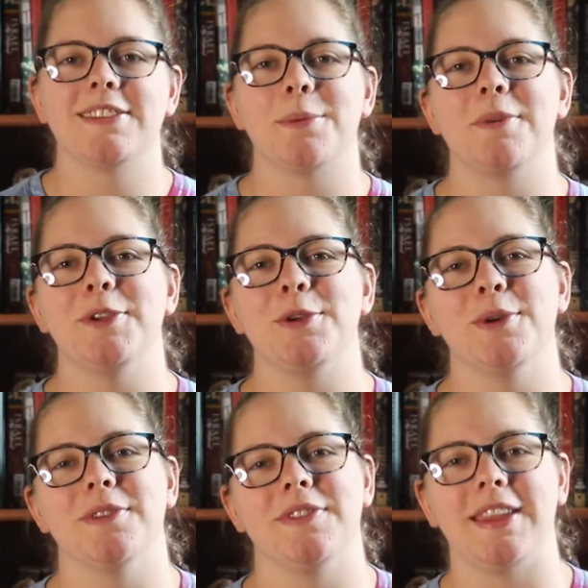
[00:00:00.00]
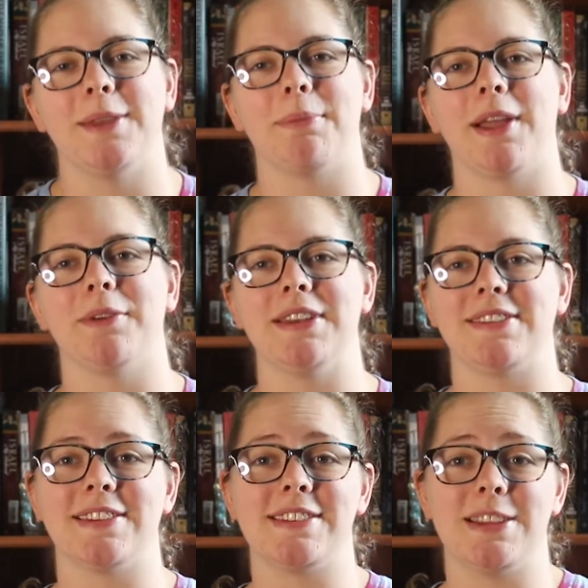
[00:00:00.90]
some of you who have seen my
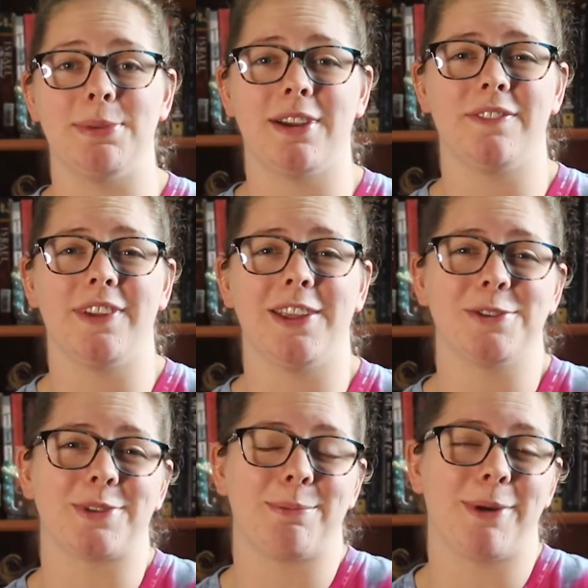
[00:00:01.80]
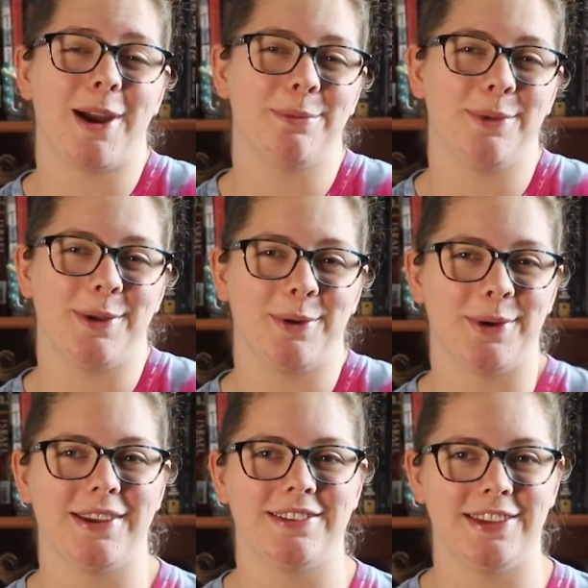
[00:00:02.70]
recent TBR videos are probably
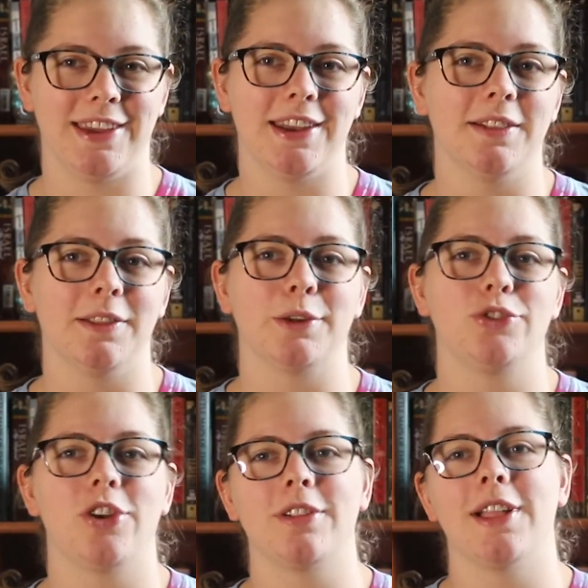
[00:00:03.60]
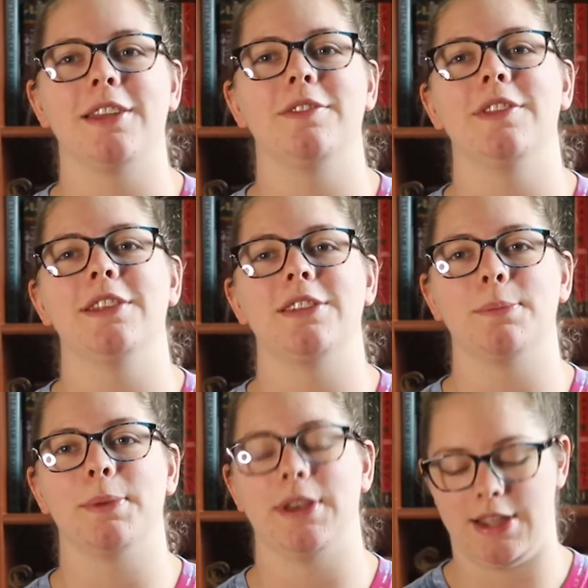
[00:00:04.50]
going to get a little chuckle out of this,
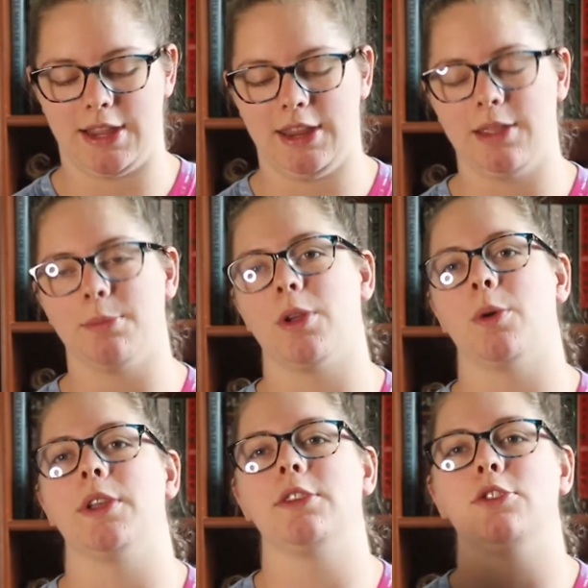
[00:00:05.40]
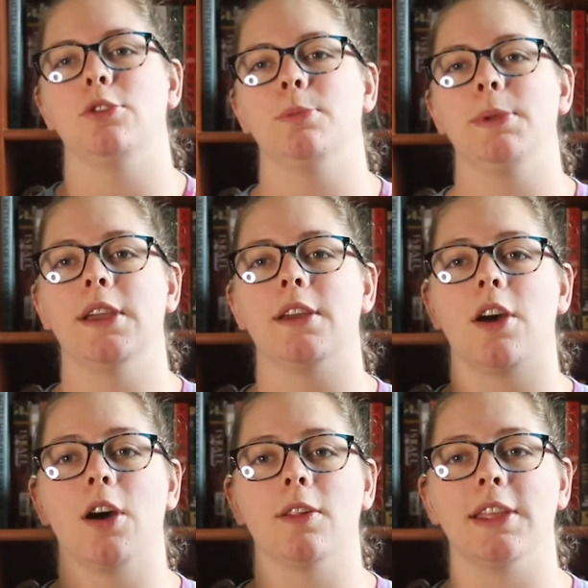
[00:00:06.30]
but I am going to be
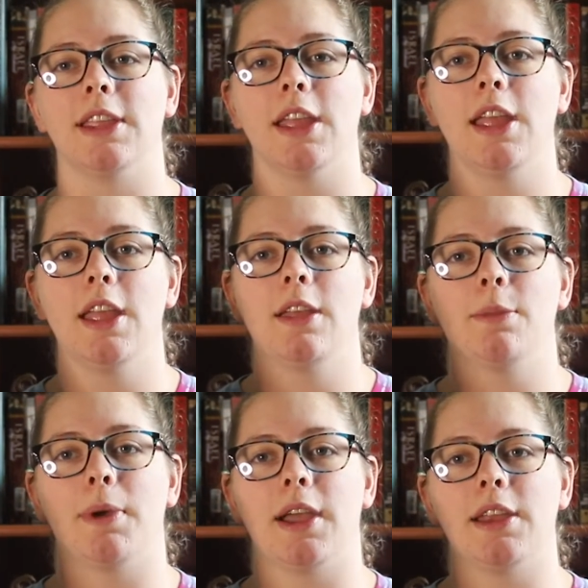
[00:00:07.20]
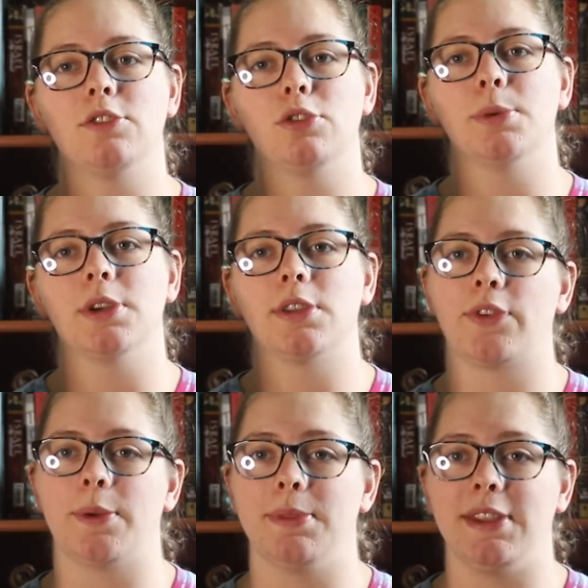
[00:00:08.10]
unhauling my 2 books
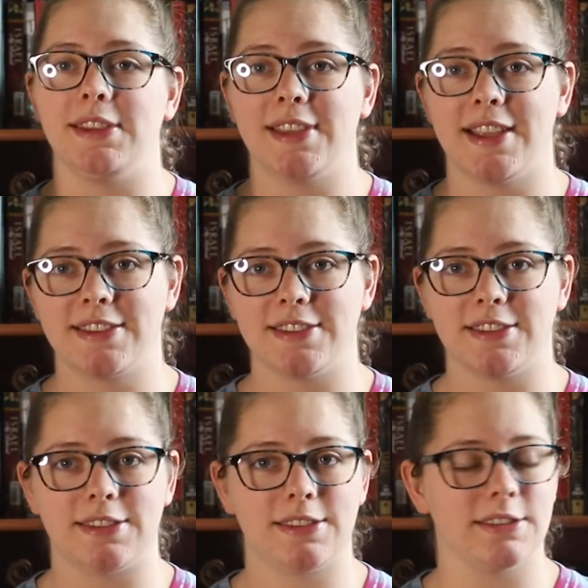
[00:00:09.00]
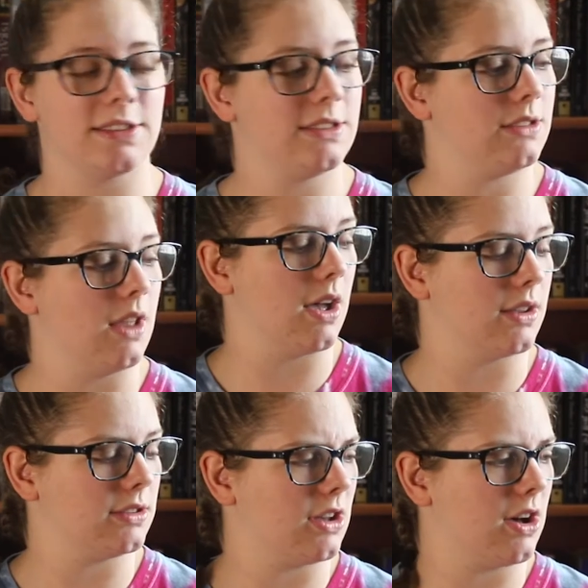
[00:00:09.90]
from the Texas
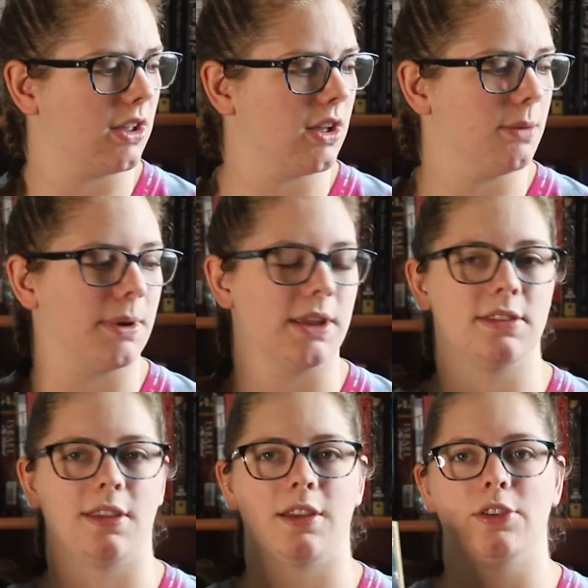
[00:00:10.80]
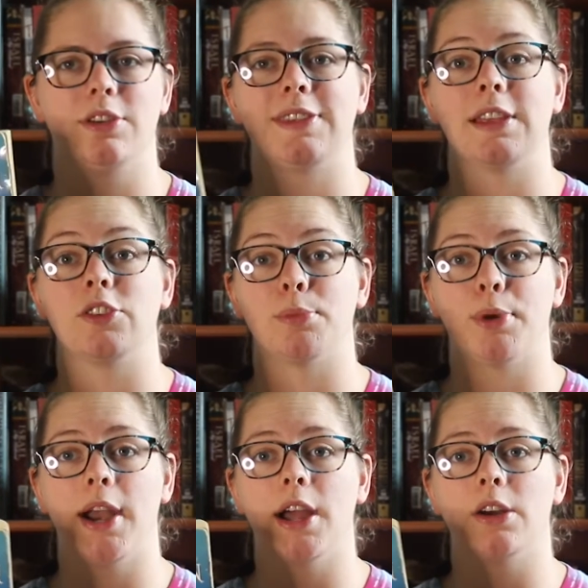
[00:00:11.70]
Saga by Sandra
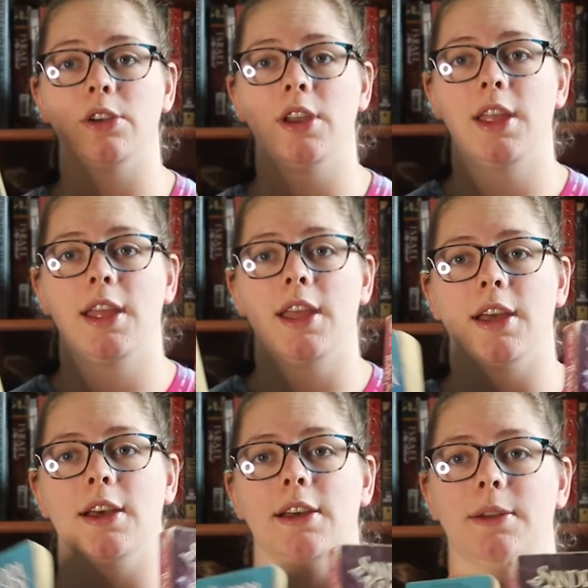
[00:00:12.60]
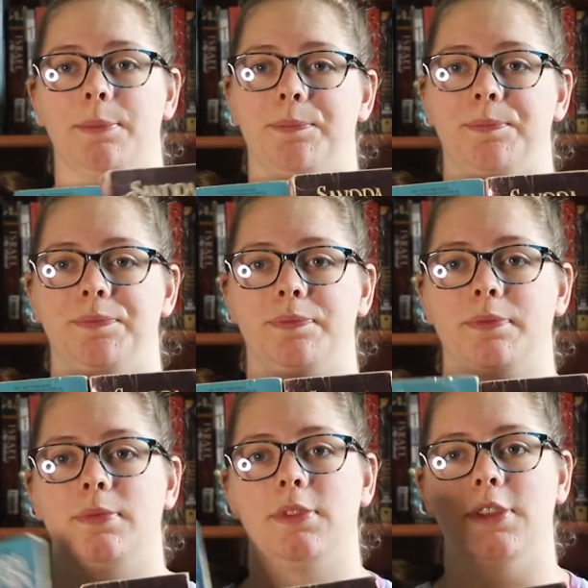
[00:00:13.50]
Brown.
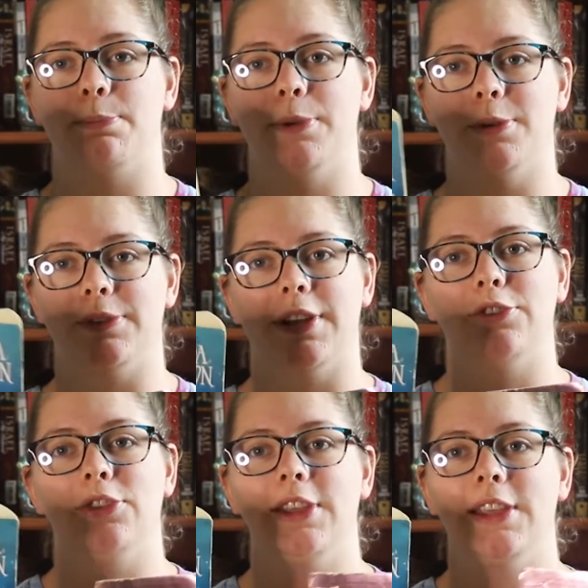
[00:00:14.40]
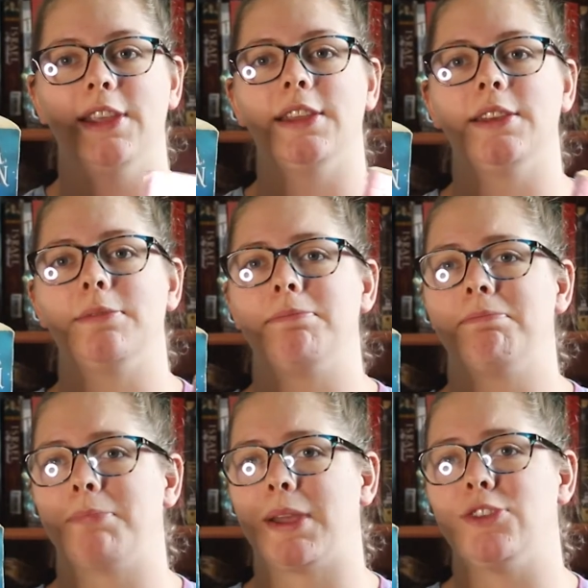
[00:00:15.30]
This book was actually in
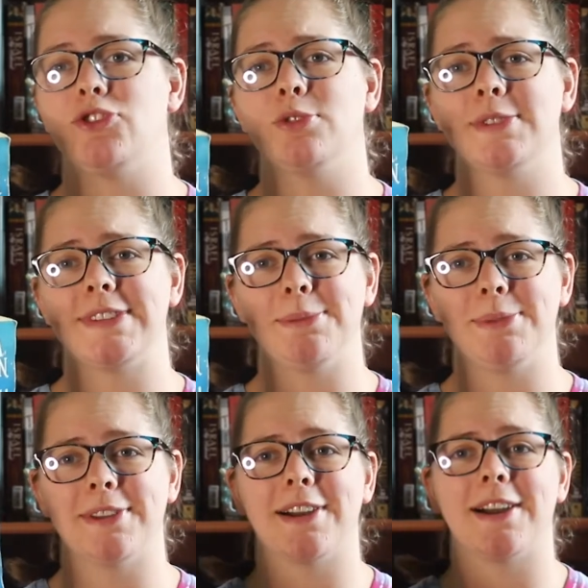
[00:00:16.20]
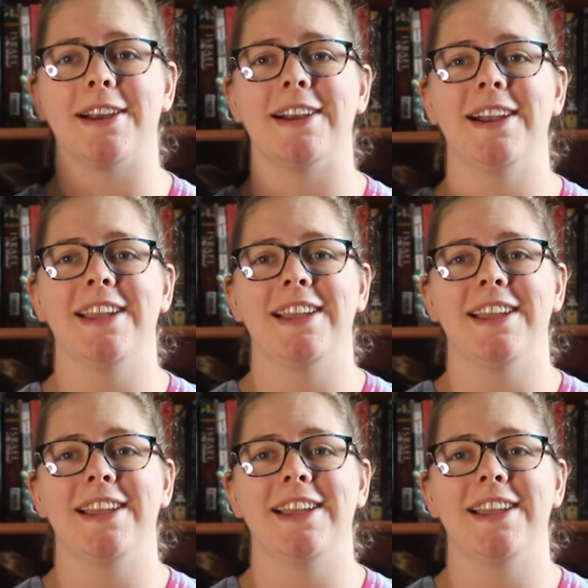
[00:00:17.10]
my June TBR.